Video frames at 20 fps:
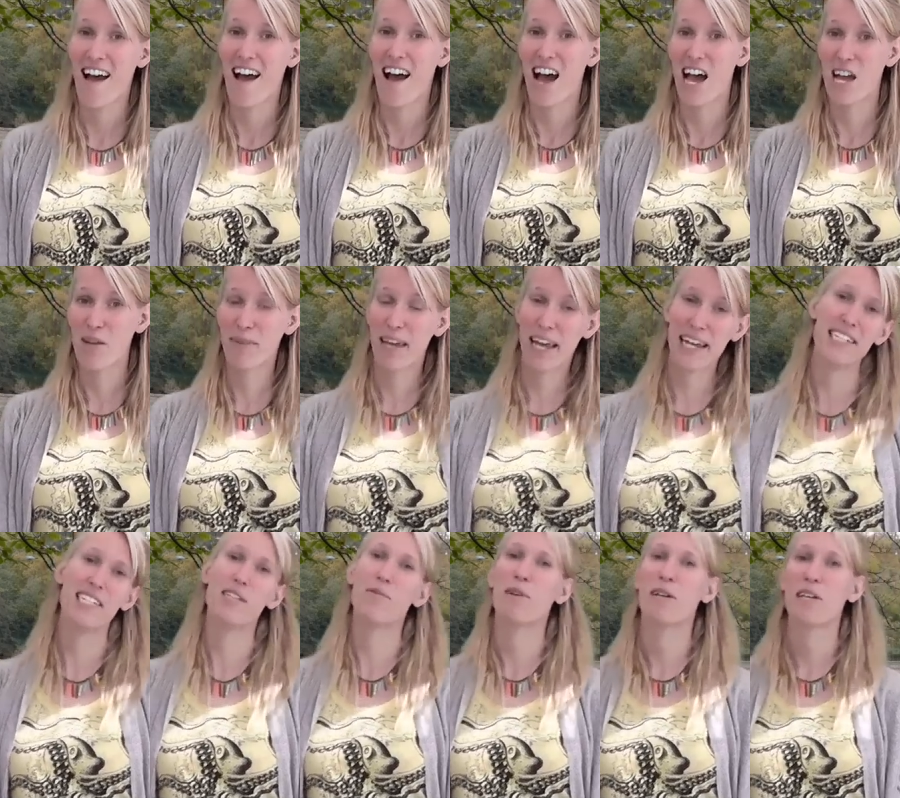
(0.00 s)
I'm
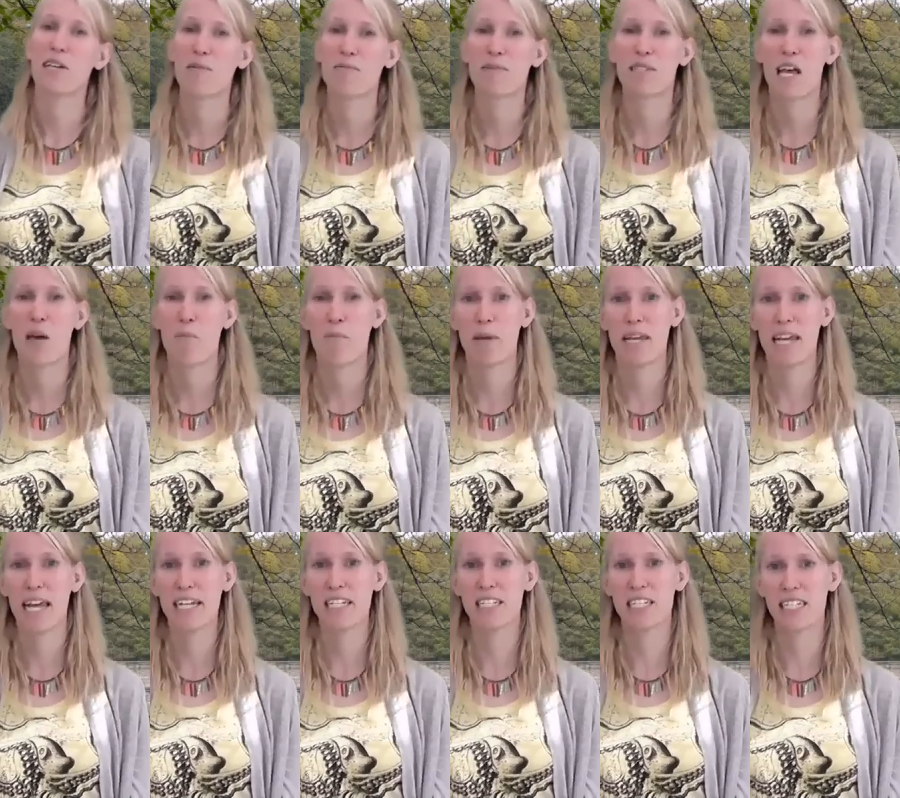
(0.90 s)
Katie Williams, a
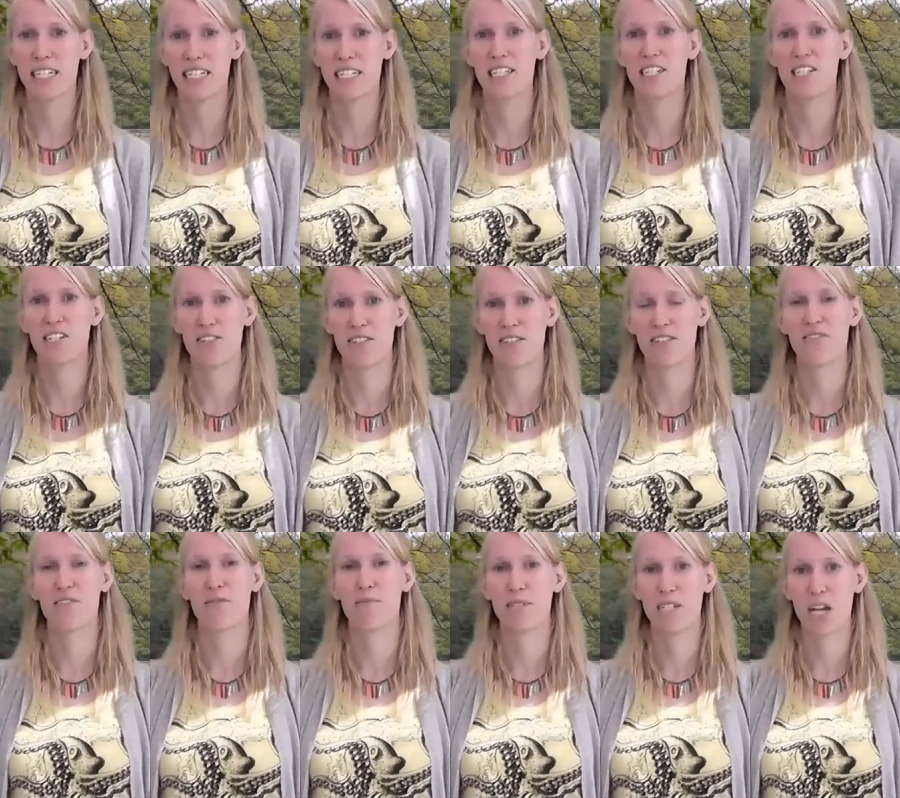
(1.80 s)
PhD student
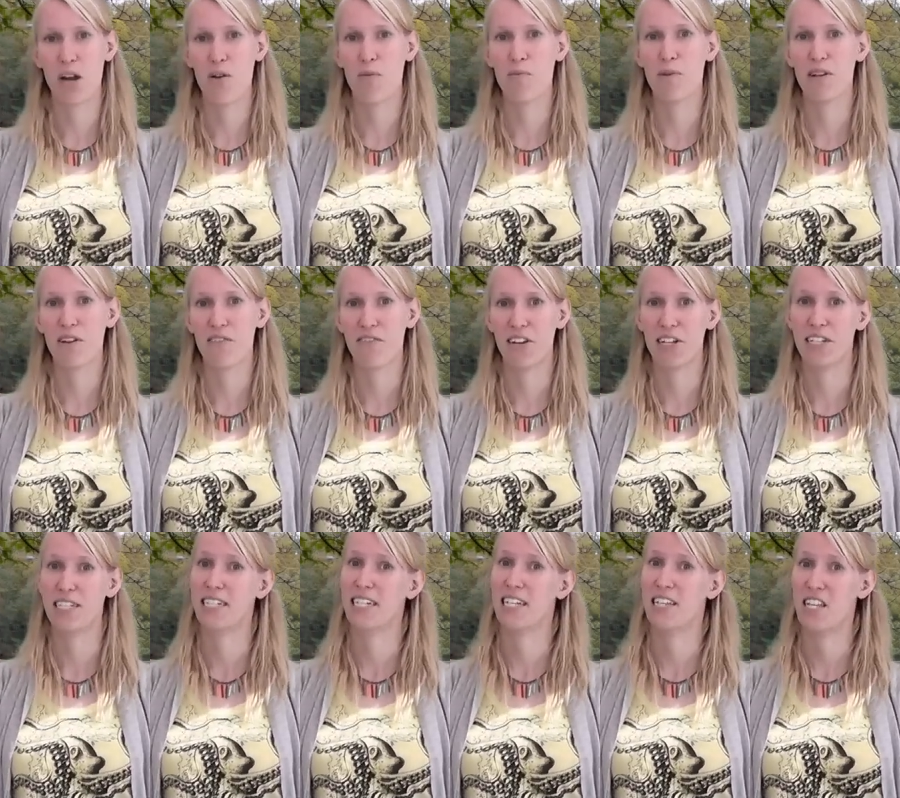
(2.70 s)
from Durham
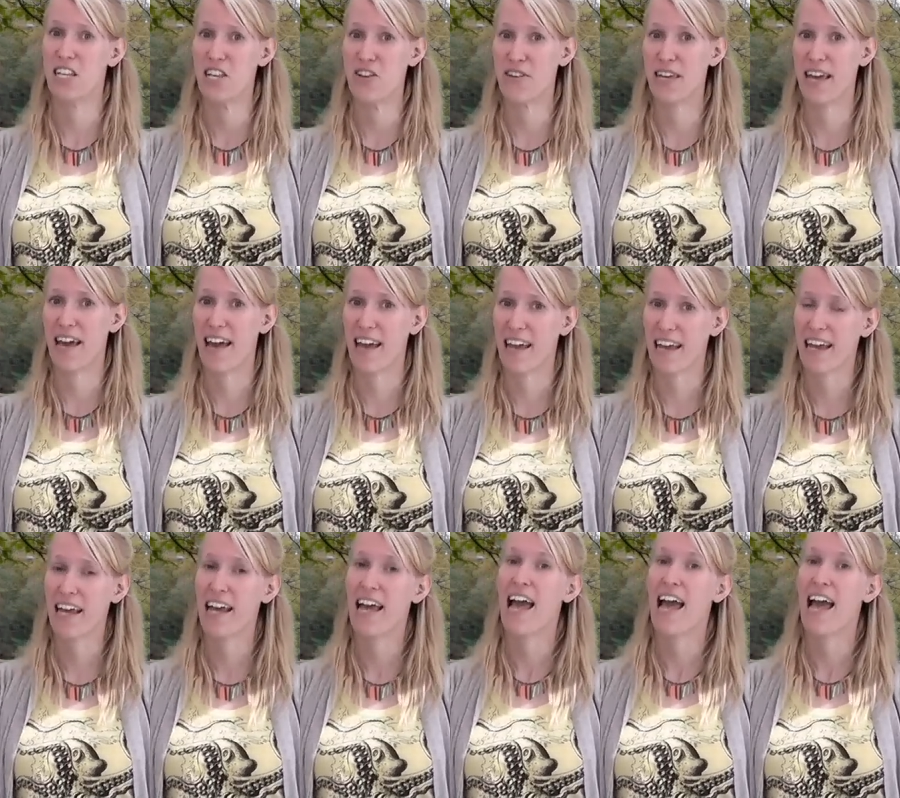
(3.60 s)
University in the UK,